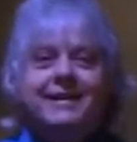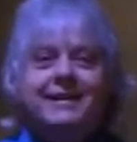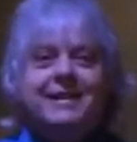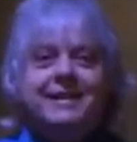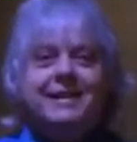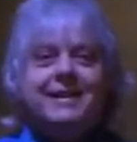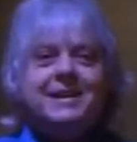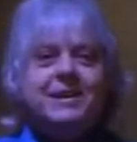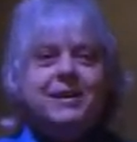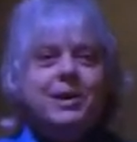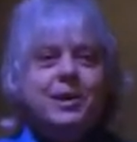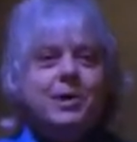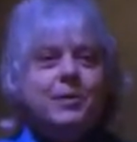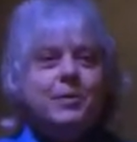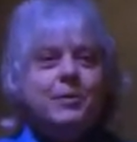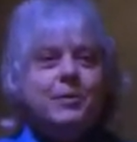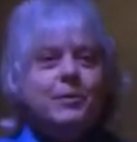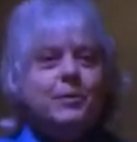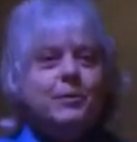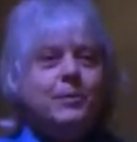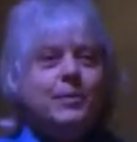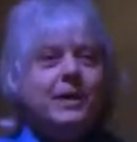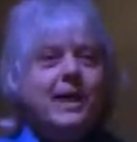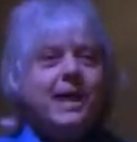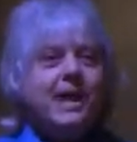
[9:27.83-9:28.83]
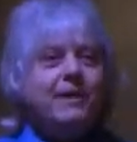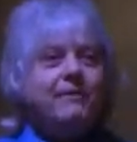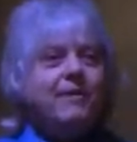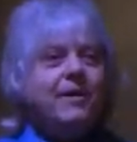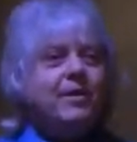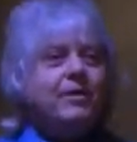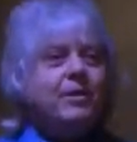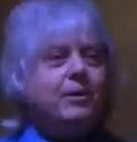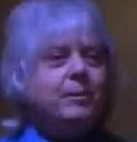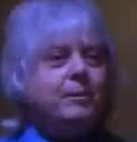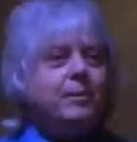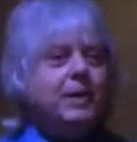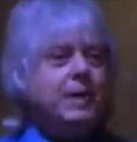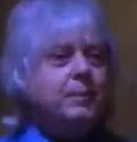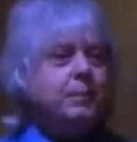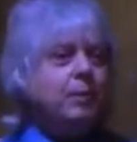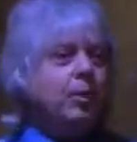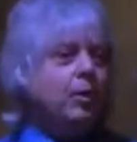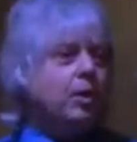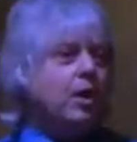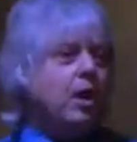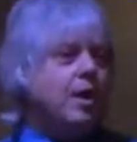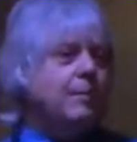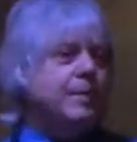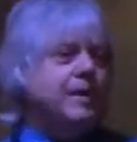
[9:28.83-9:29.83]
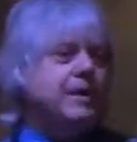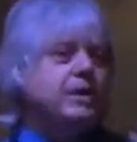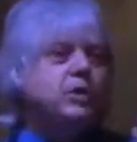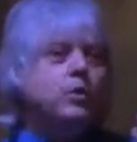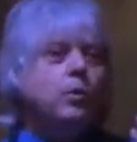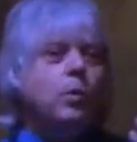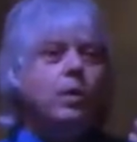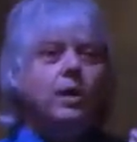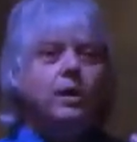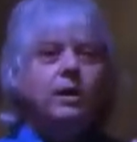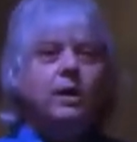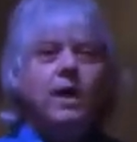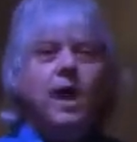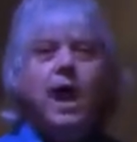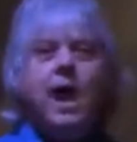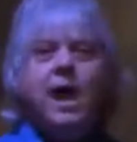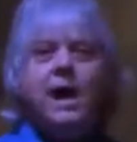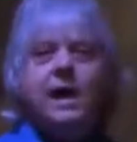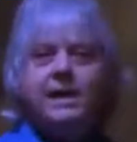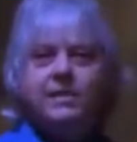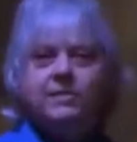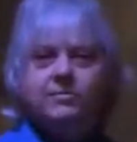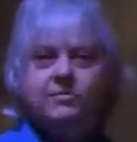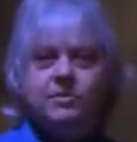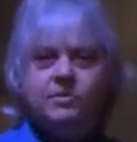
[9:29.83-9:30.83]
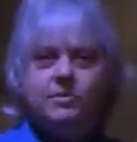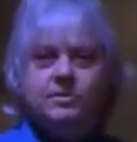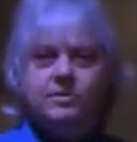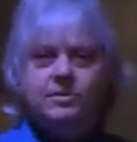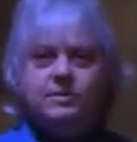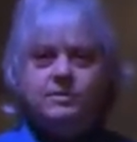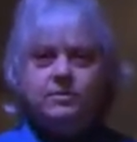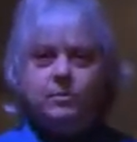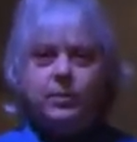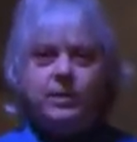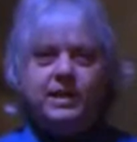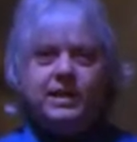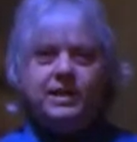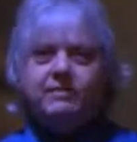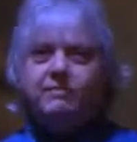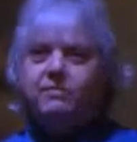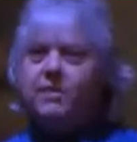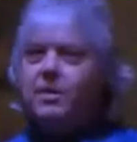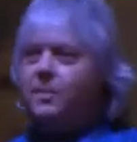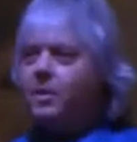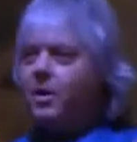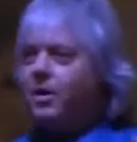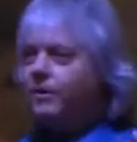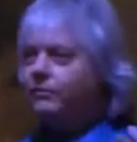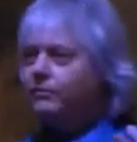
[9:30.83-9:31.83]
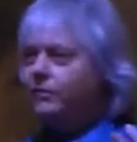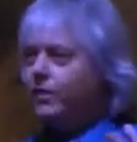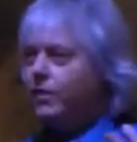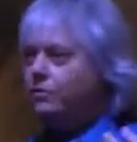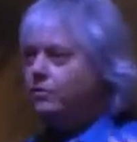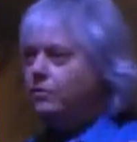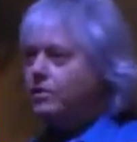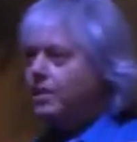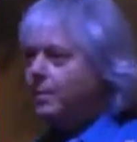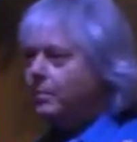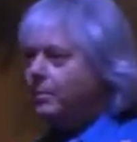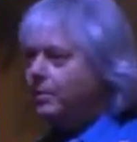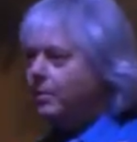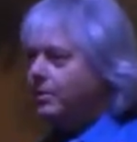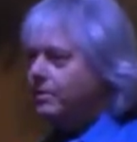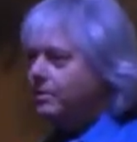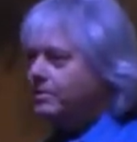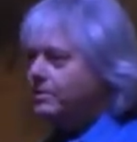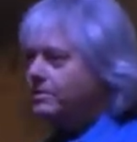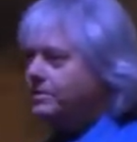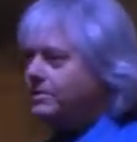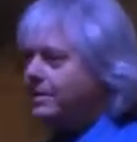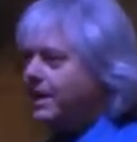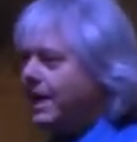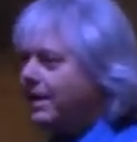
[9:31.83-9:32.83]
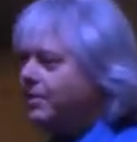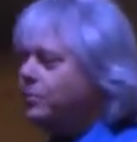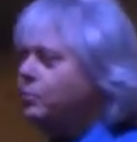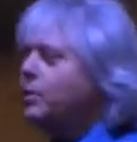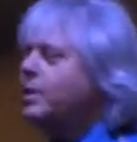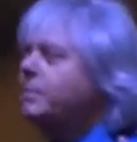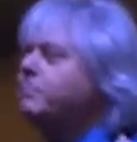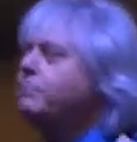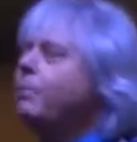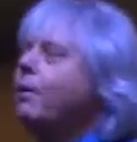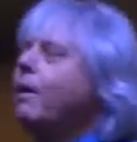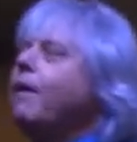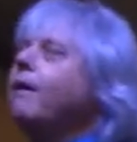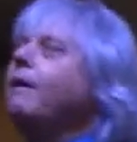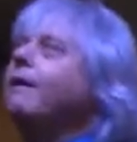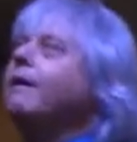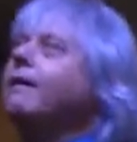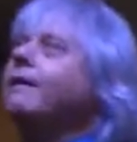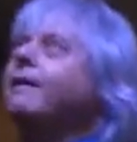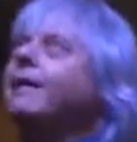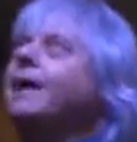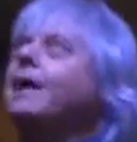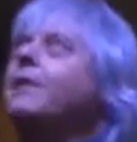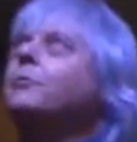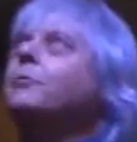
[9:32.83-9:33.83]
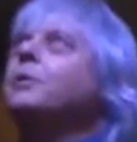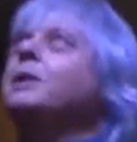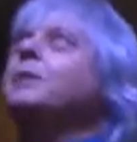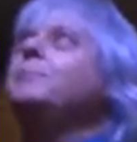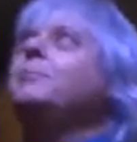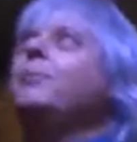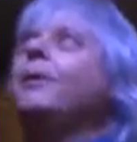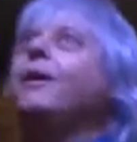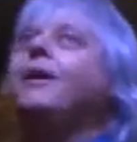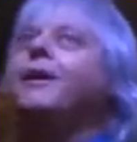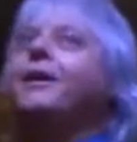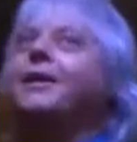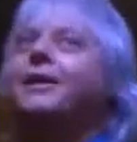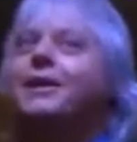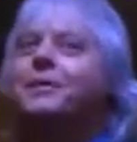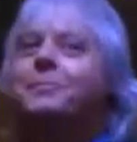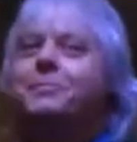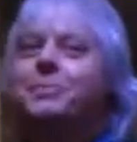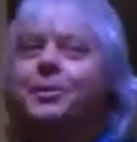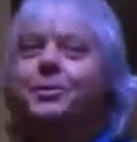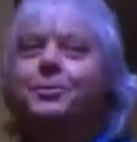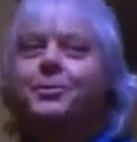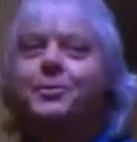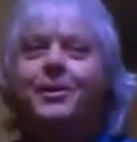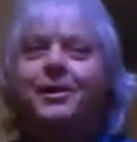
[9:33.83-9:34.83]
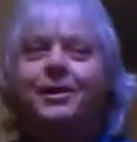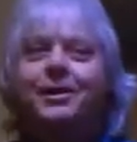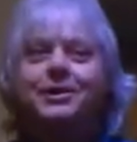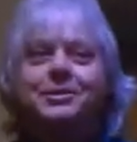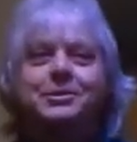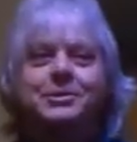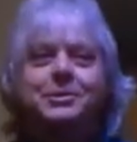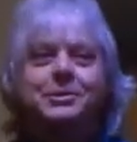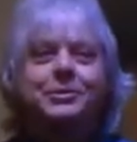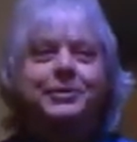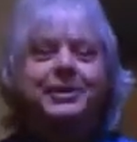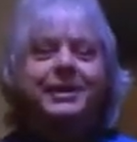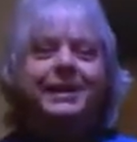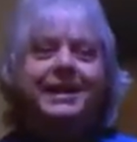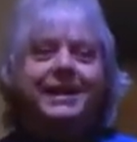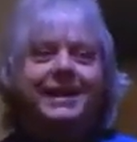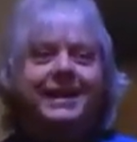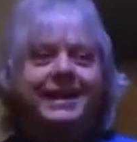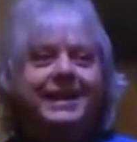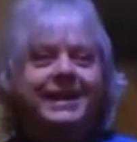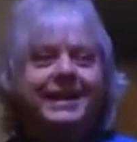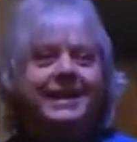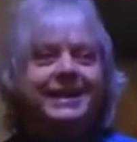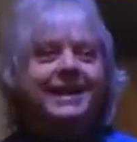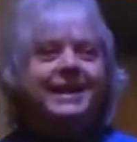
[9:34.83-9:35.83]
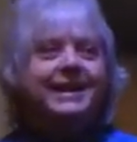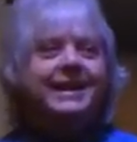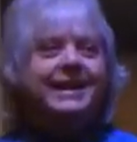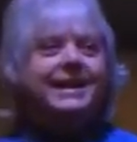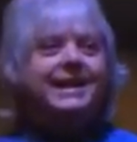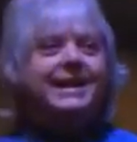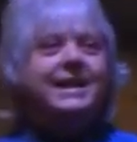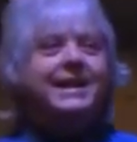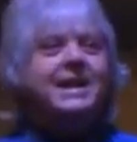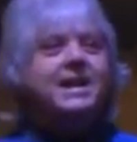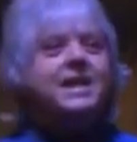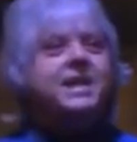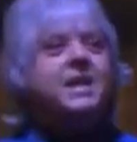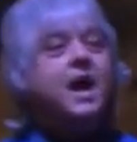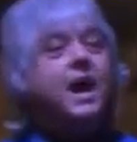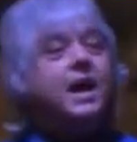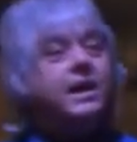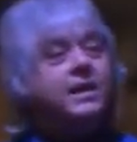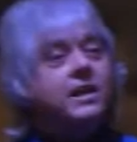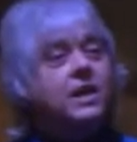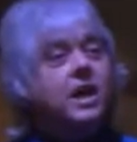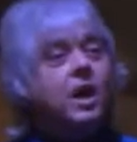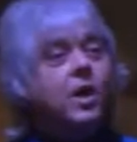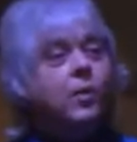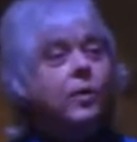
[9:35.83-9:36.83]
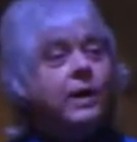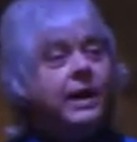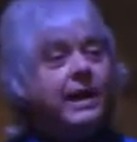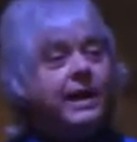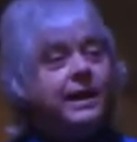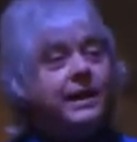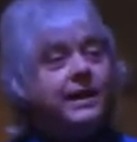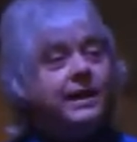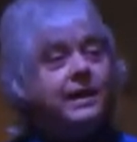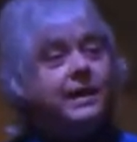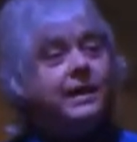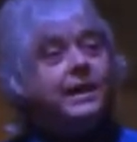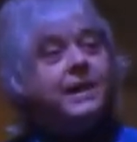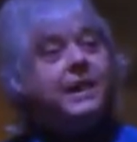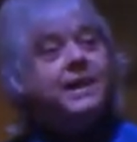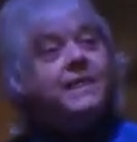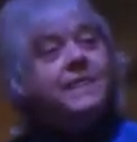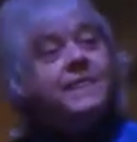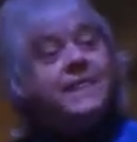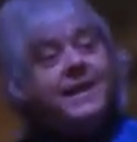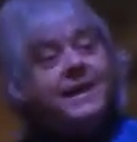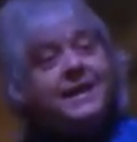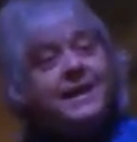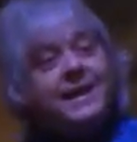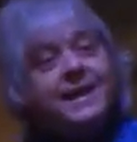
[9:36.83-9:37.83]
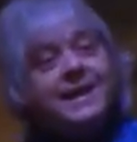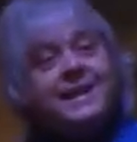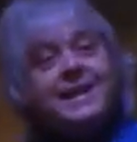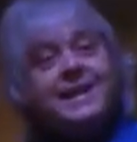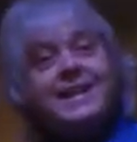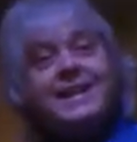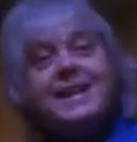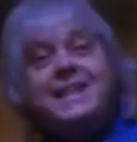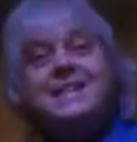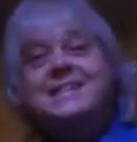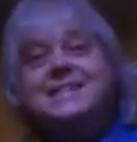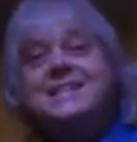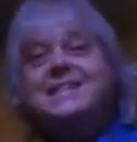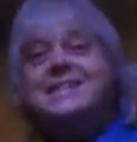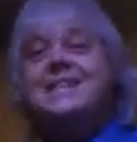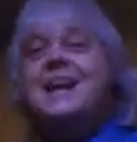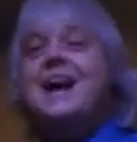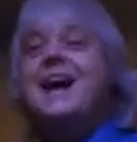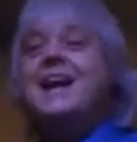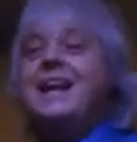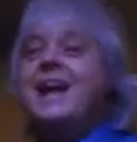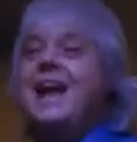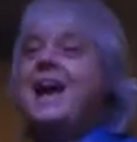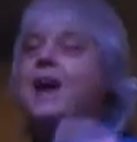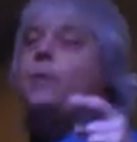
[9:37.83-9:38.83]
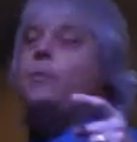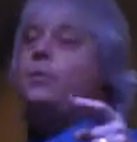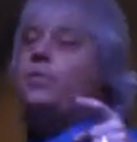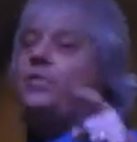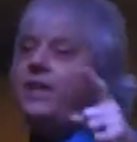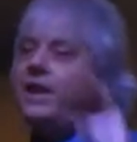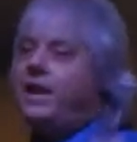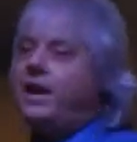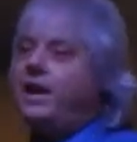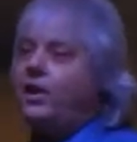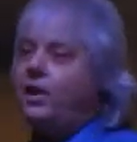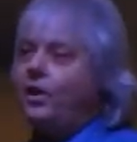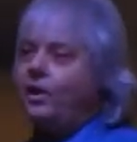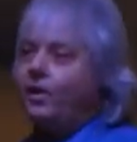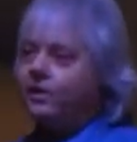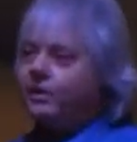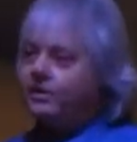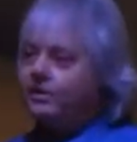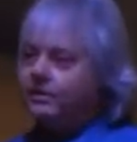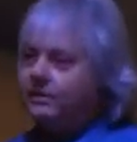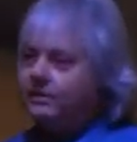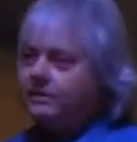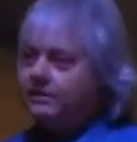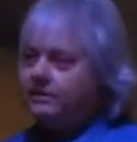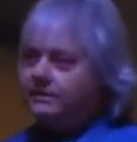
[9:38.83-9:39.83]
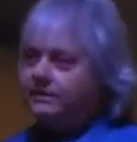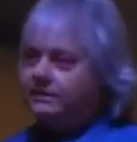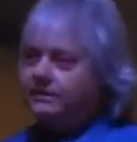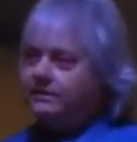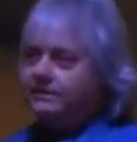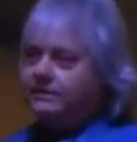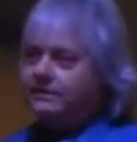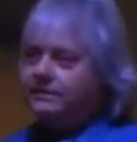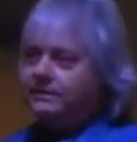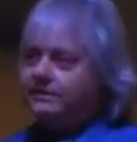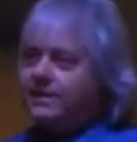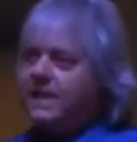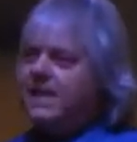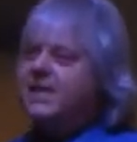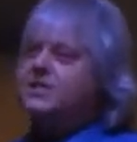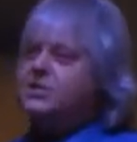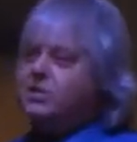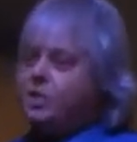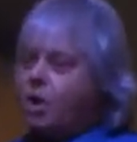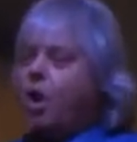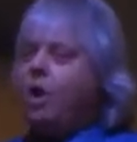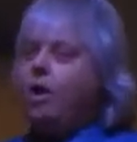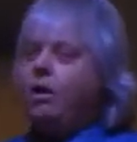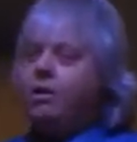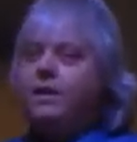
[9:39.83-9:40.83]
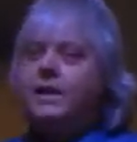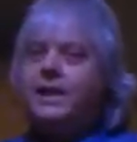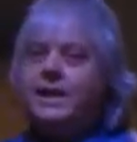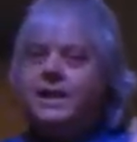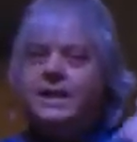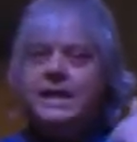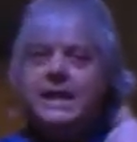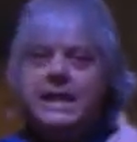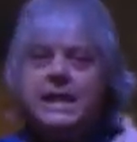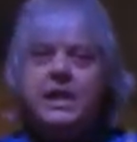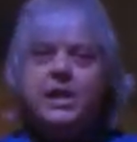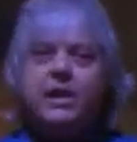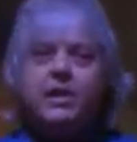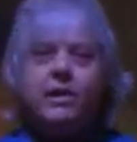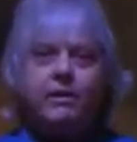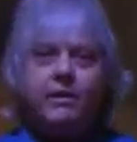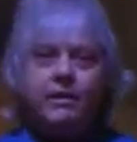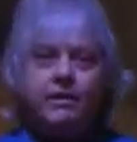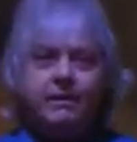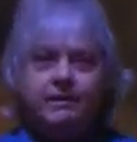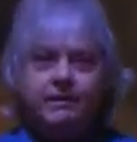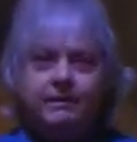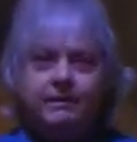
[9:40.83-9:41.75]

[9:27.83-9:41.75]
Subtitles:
We have other people come into our lives. We give them our phone numbers and we bark up the wrong tree, not knowing that it is not out there. It's all in here.